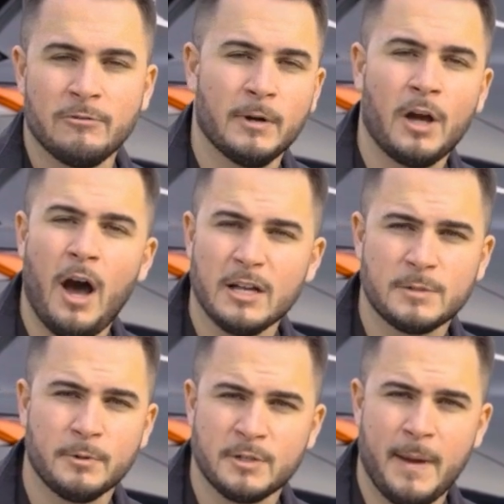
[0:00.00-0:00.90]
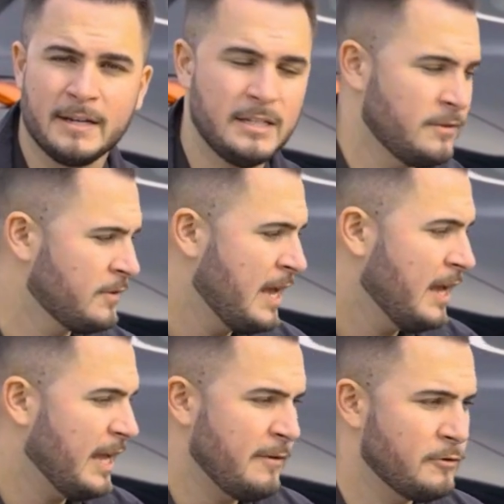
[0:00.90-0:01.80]
from a cost perspective,
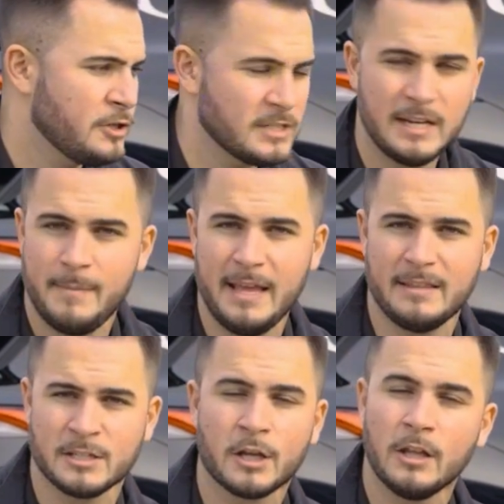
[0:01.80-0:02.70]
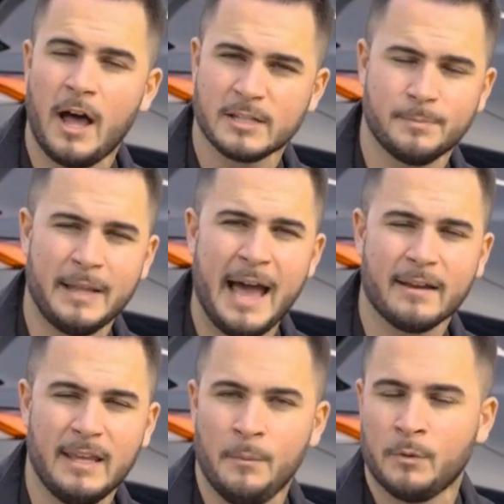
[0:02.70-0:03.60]
if you're just gonna make this gloss black,
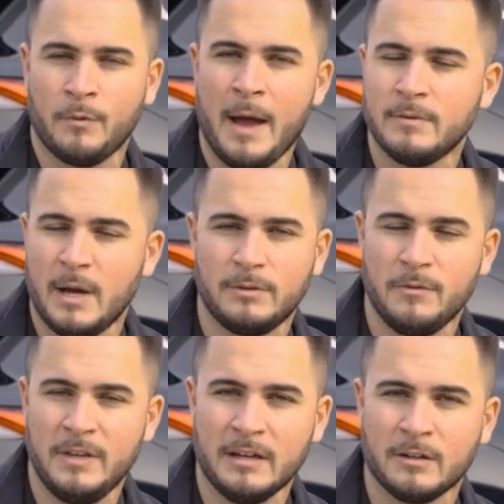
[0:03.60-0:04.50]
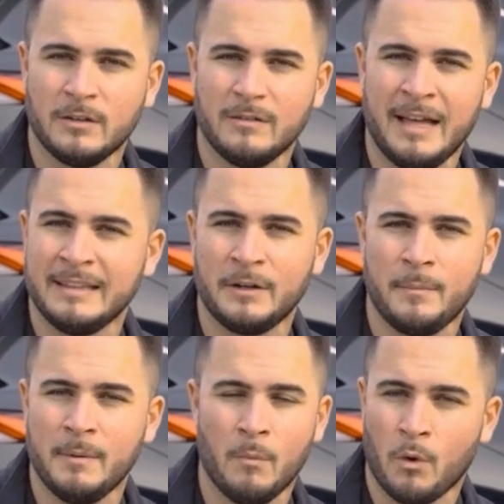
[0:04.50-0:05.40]
it would round out the vehicle a little
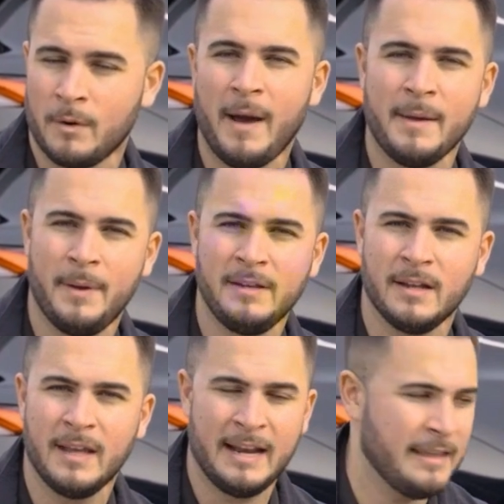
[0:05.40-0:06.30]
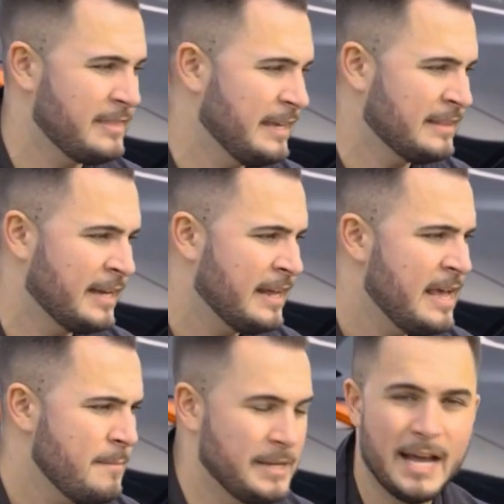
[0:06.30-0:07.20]
bit more in my opinion. And I think that
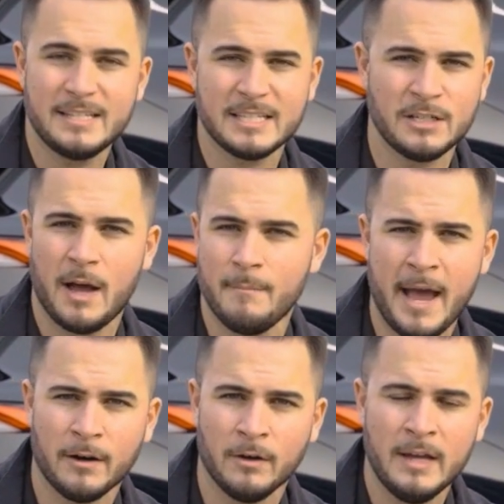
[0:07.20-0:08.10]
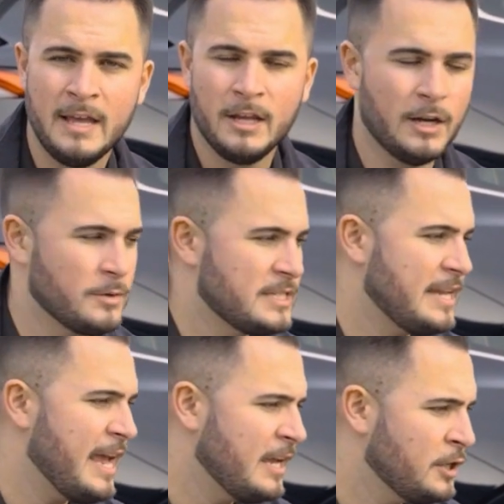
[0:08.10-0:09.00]
because it's not metal,
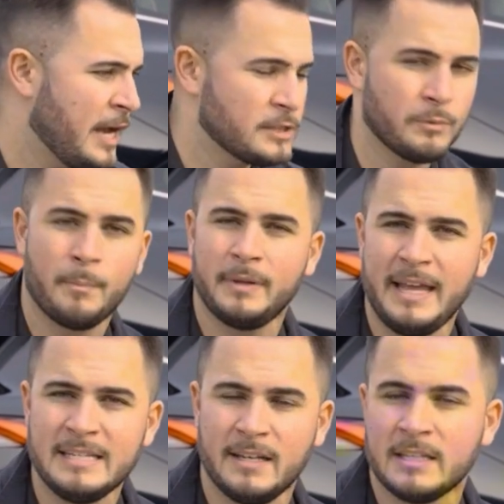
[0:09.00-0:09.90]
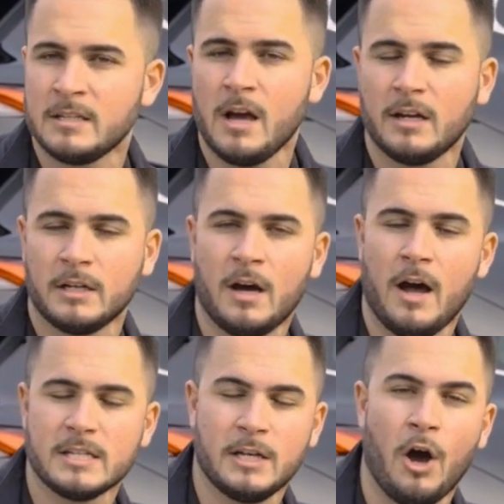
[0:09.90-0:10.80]
say you had to replace it, it's not gonna
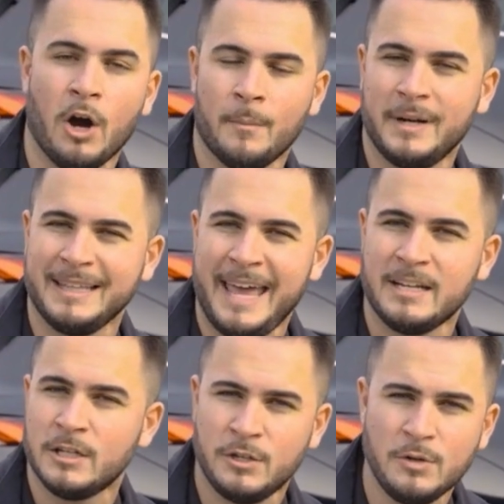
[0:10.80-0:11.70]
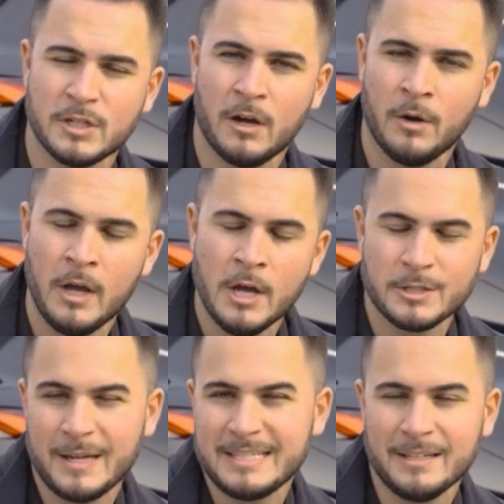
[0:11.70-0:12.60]
cost an arm and a leg to do so.
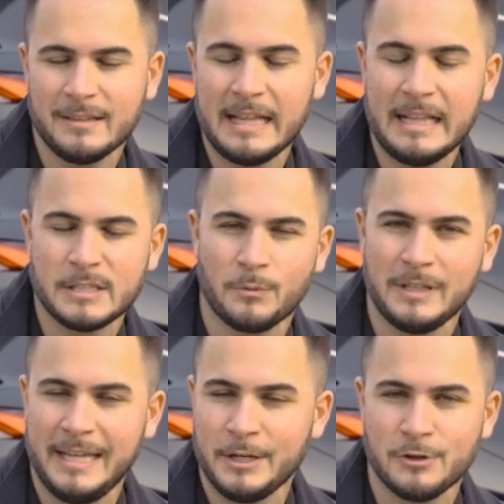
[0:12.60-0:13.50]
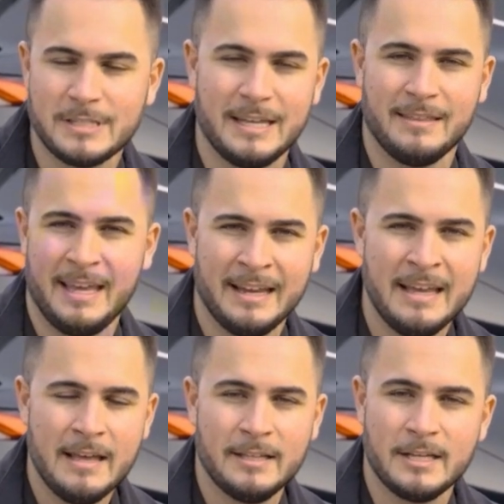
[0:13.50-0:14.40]
So I still think that's a really interesting thing
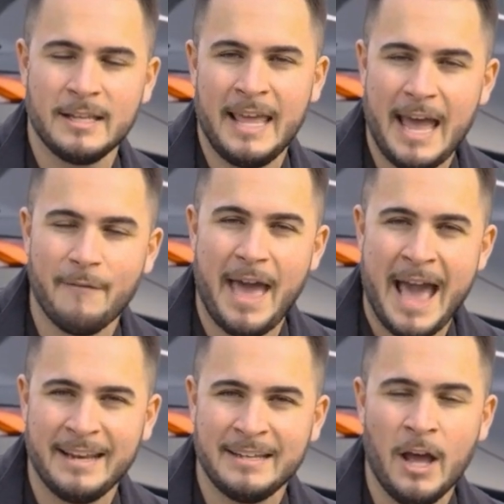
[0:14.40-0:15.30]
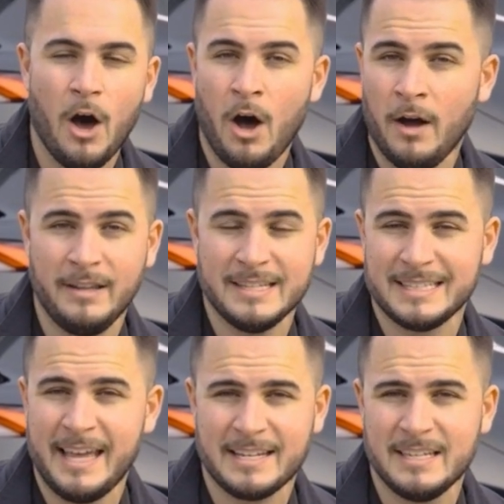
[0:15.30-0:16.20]
that they have added on
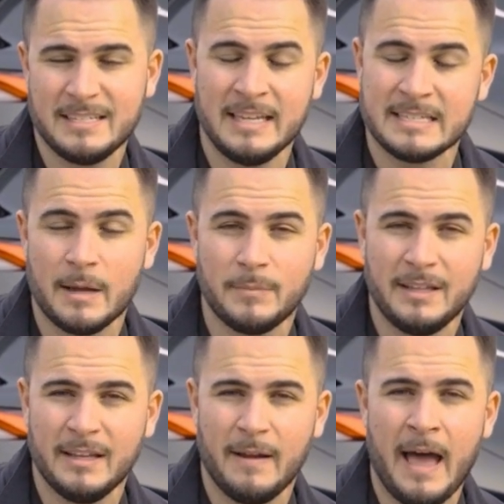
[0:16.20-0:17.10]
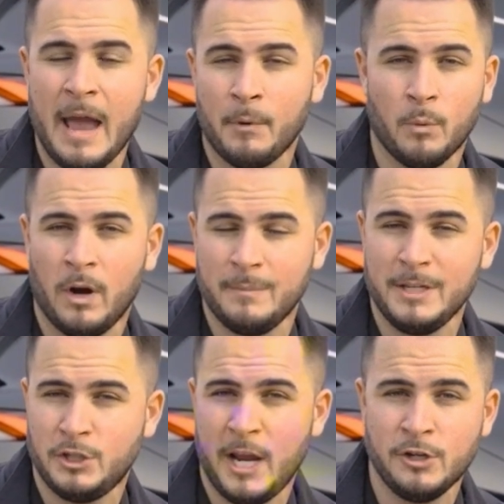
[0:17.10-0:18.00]
this Lexus, and something that I would want to
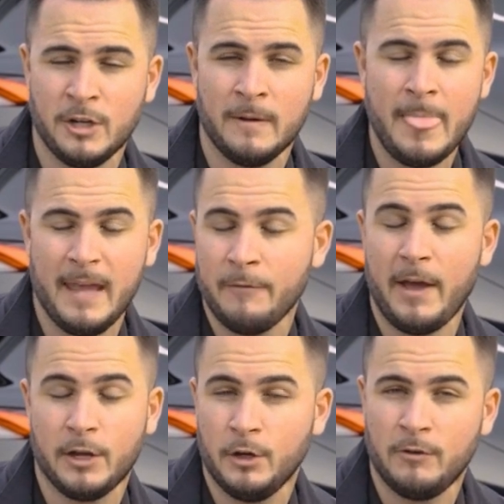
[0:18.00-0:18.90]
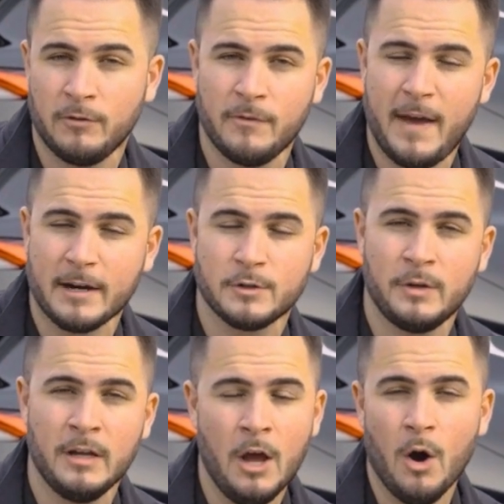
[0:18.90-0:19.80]
be changing if I could from the
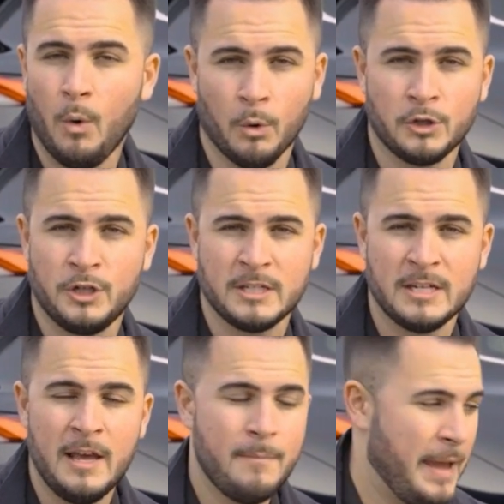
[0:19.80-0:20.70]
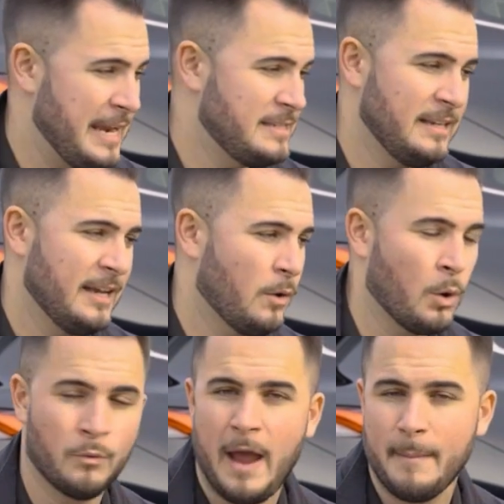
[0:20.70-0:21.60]
factory, or just painting it
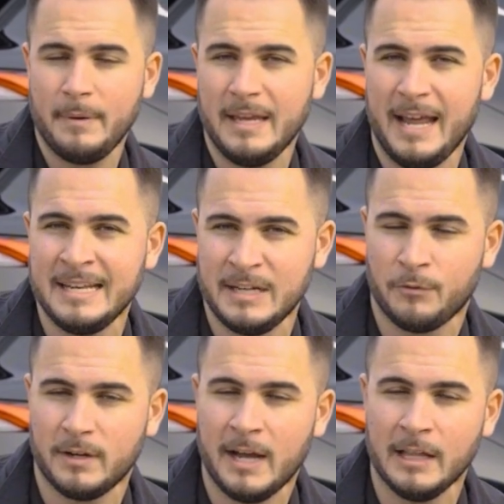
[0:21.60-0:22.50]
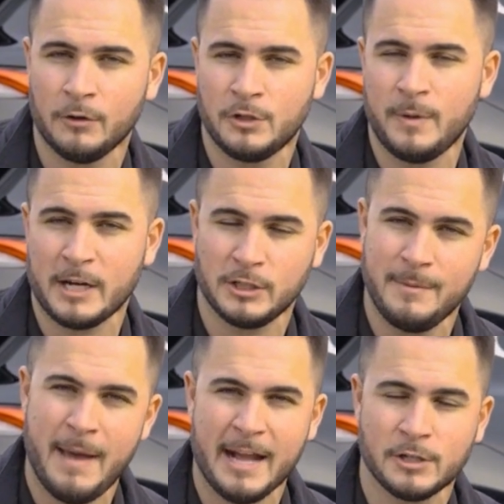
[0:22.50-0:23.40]
or wrapping it a different color to actually
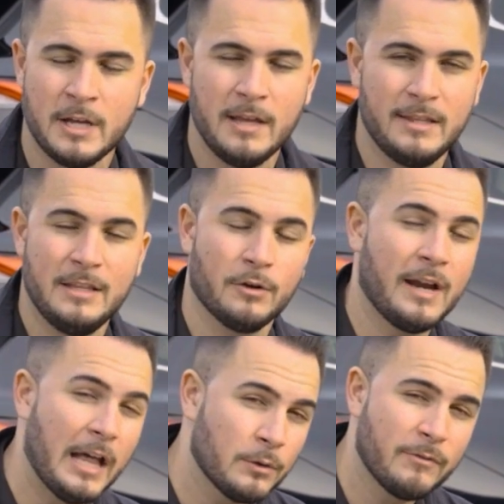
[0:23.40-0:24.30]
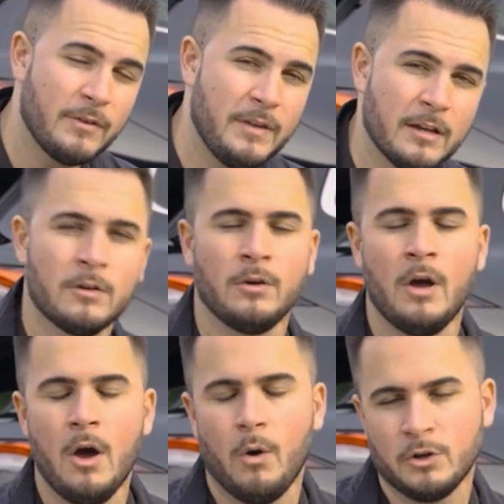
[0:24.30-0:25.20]
match the either color of the vehicle
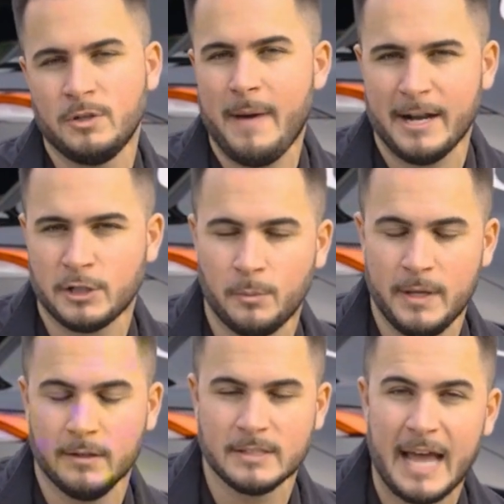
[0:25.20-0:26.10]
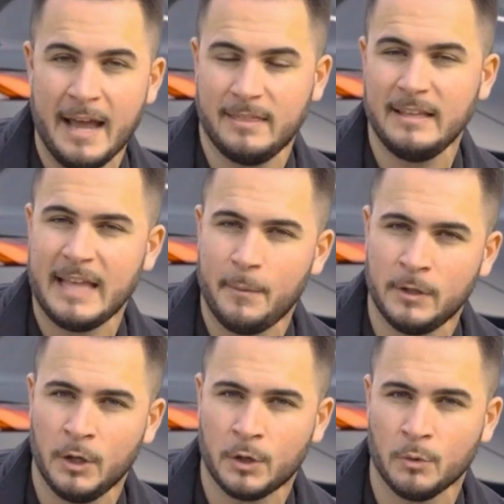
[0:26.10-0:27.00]
or to match the wheels. I think that
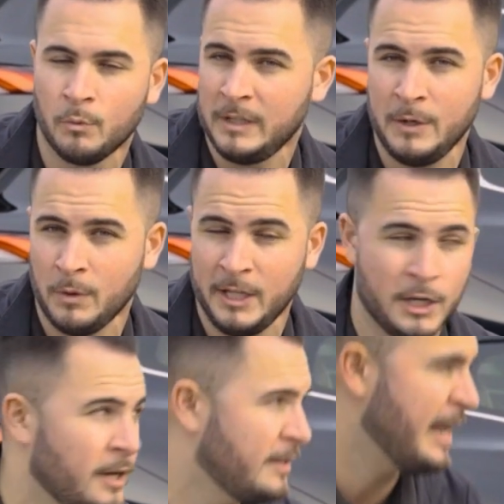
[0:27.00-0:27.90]
would look really, really good.